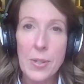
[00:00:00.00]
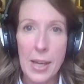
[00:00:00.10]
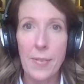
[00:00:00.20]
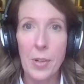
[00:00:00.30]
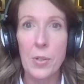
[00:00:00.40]

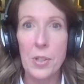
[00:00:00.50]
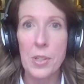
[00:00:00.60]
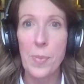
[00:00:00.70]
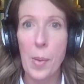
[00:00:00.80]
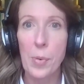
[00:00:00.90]
who's ever
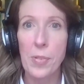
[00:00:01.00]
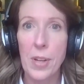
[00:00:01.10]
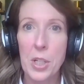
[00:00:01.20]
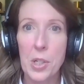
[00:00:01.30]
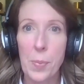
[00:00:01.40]
crossed my
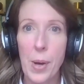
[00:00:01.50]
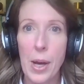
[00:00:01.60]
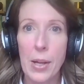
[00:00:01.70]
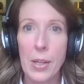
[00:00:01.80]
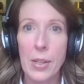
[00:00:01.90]
professional
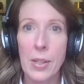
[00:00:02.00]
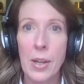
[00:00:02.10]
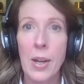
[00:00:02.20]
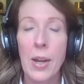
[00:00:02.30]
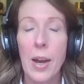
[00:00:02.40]
path.
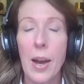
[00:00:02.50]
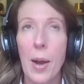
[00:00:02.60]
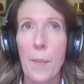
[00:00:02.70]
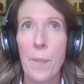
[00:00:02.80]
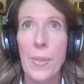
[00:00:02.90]

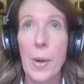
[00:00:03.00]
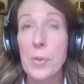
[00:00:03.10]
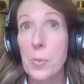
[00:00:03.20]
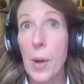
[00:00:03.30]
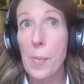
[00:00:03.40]

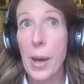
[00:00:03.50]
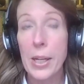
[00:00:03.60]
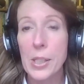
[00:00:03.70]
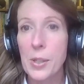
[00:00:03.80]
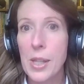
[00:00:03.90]
That was way
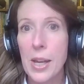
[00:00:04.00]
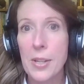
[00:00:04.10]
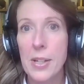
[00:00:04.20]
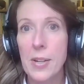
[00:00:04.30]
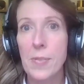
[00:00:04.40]
back in
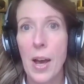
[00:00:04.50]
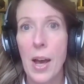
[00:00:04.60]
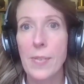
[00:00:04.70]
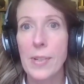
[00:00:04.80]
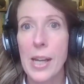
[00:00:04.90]

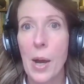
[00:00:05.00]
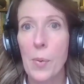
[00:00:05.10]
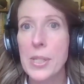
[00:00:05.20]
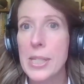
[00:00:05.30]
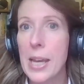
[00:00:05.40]
2005, and
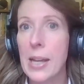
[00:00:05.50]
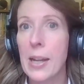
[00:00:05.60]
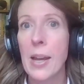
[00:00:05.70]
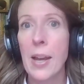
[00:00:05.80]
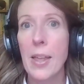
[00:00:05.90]
now we're
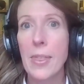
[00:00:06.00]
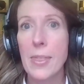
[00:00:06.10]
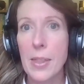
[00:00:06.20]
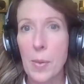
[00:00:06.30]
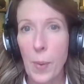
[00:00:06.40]
seeing
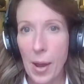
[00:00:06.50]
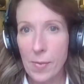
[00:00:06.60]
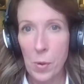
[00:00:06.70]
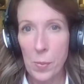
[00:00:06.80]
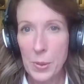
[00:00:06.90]
that the
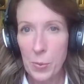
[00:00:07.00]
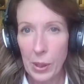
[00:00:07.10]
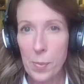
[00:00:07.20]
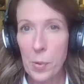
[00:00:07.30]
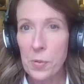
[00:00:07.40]
platform has
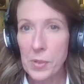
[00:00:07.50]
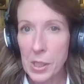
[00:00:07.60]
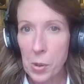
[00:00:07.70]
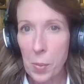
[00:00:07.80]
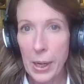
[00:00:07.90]
really
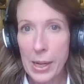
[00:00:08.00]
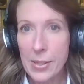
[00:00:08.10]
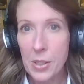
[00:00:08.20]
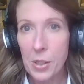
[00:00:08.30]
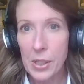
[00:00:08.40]
morphed into a
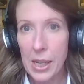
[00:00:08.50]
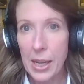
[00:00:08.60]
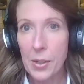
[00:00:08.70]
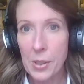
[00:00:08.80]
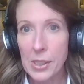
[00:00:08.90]
place to
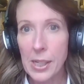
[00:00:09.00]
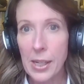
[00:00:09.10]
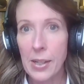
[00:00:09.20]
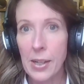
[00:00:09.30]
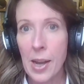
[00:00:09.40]
create
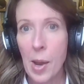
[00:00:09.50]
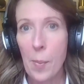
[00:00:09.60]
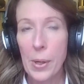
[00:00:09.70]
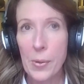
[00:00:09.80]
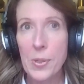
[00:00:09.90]
content.
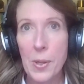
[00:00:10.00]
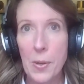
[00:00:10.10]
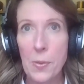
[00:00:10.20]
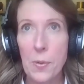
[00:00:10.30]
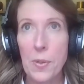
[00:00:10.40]
But I
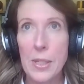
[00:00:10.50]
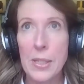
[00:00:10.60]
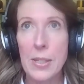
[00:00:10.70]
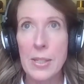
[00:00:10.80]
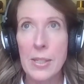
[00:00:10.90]
also thought,
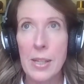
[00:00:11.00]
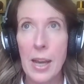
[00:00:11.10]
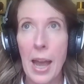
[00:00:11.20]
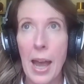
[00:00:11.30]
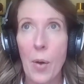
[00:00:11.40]
this is
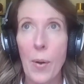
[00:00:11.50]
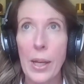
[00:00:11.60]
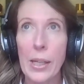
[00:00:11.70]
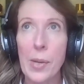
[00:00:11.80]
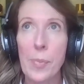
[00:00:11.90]
how
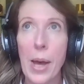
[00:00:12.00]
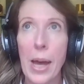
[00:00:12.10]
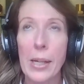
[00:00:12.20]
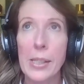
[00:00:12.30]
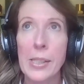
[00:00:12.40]
I can
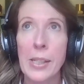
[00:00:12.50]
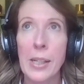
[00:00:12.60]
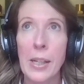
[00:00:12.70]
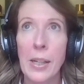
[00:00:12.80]
impact